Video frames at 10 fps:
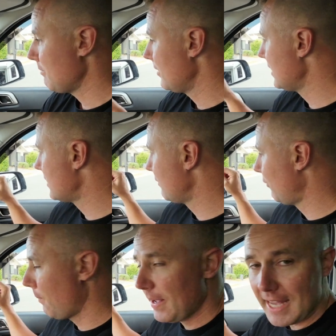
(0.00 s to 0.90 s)
This is
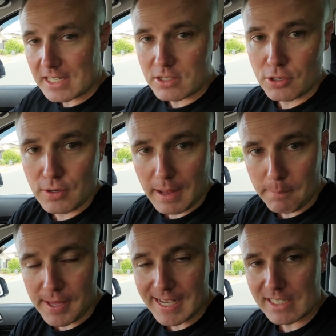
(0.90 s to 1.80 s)
for PX2
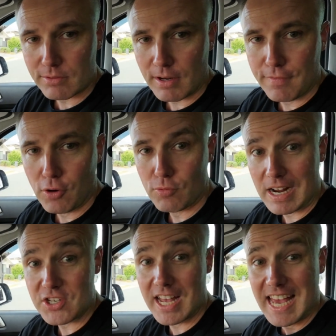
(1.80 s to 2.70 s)
and PX3 Ford
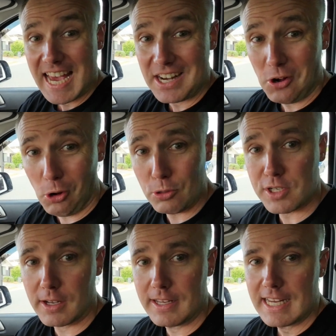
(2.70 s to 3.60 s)
Ranger, and
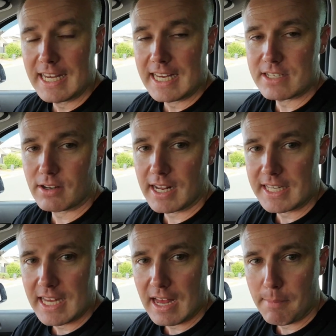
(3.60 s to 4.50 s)
also he's got
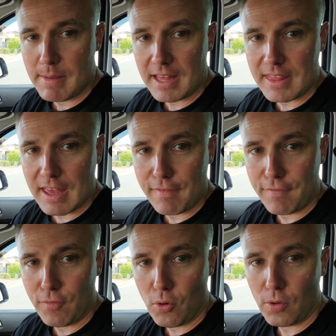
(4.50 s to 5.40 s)
a mount there
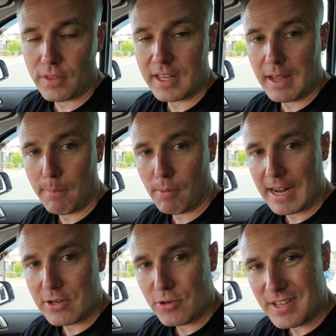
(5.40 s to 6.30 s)
for the
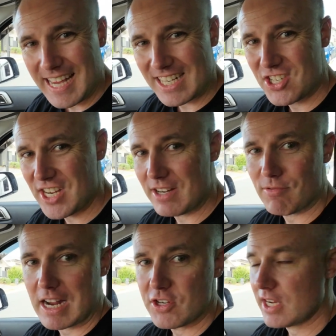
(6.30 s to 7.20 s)
brand new next gen
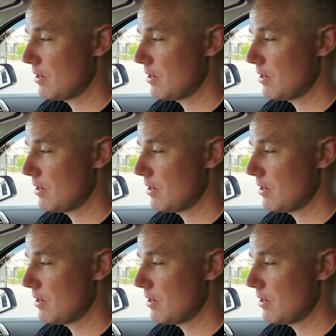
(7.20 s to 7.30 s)
Ranger,